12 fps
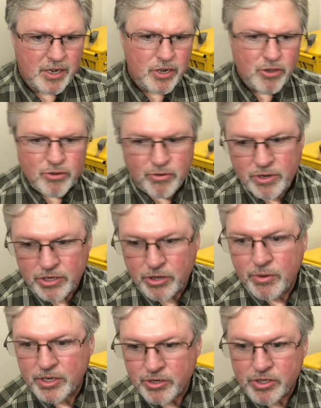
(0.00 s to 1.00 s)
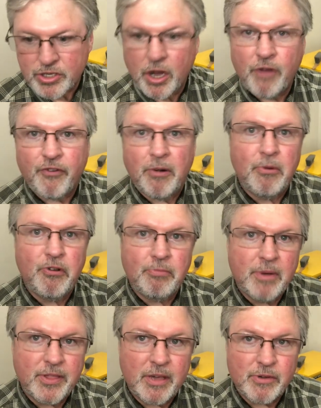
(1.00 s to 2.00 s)
new do-it-yourselfer
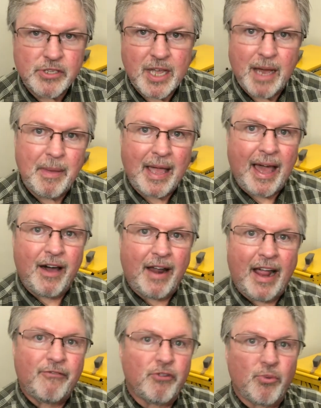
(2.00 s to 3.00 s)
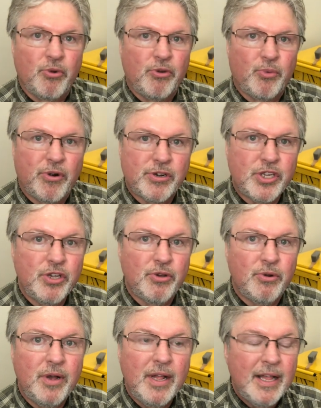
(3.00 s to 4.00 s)
movement that was coming out after World War II,